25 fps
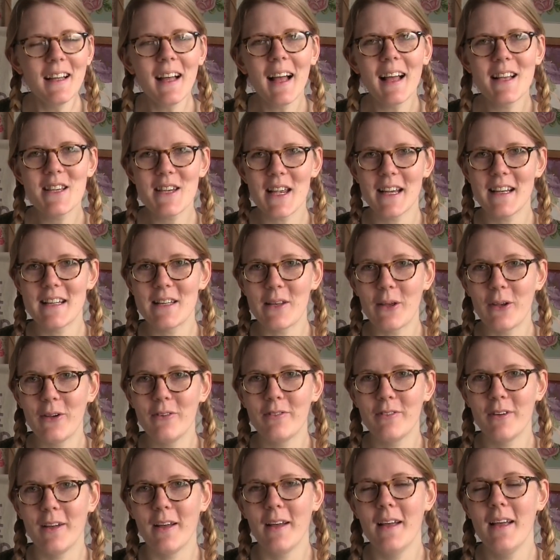I checked it
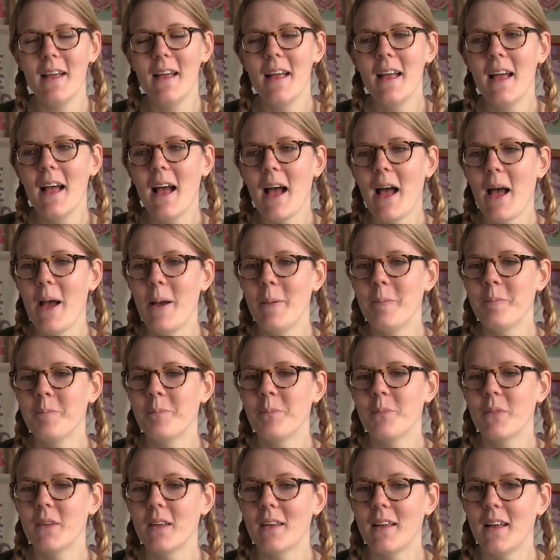over, and
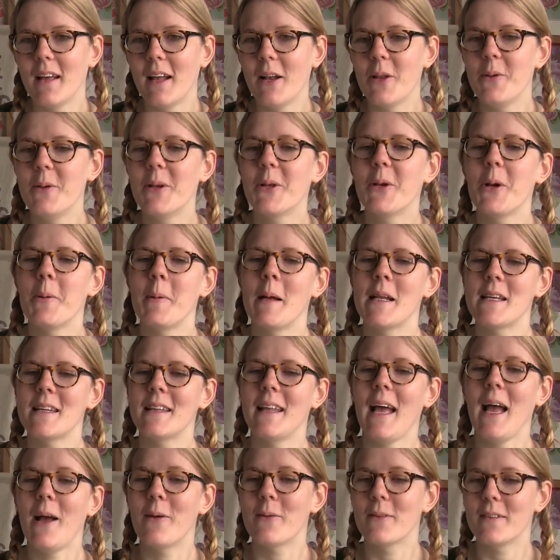when I got back to the
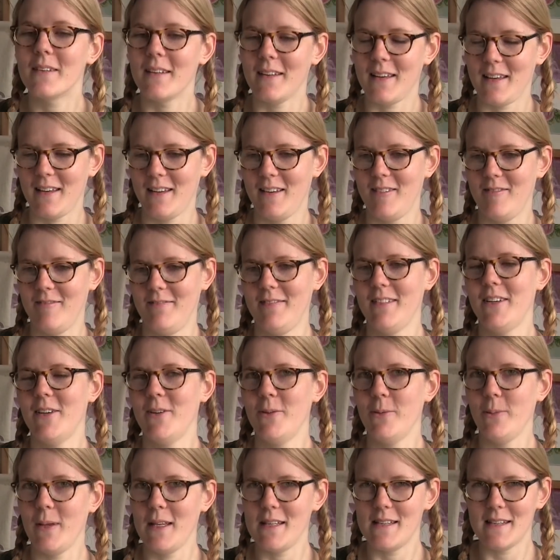house I
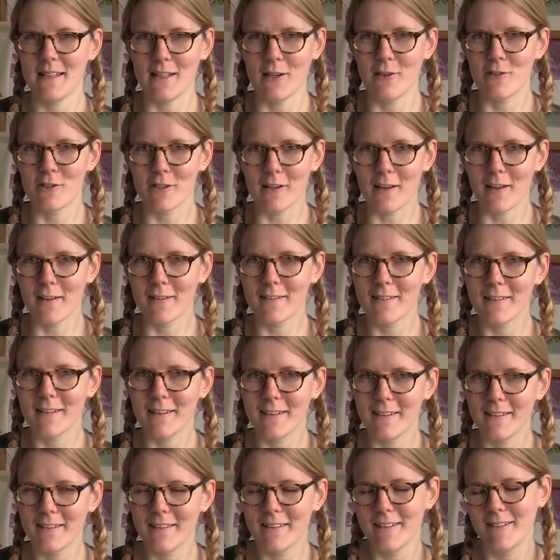couldn't wait to tell Charles,
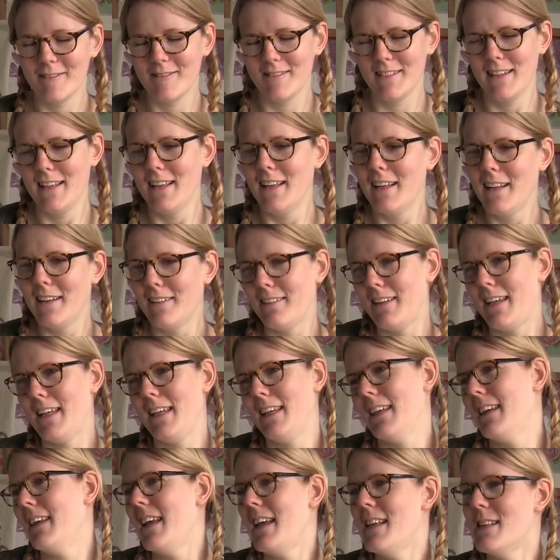because
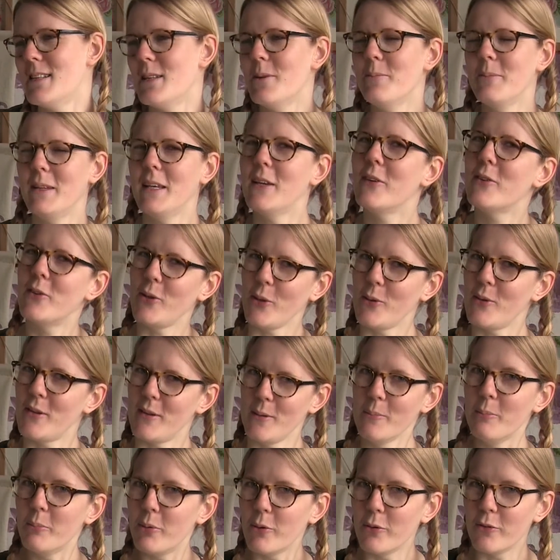it's something so
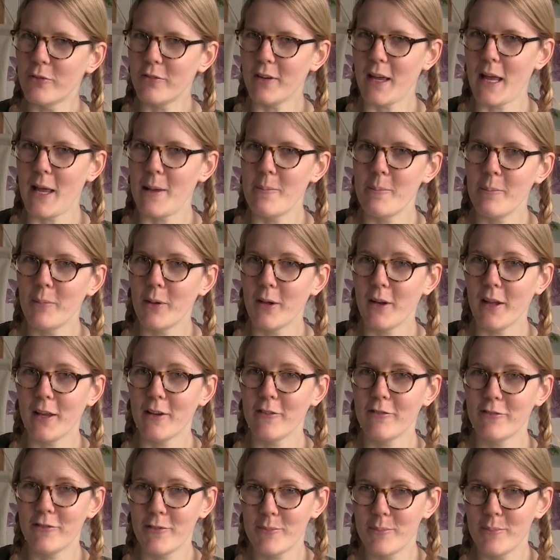simple for him, but for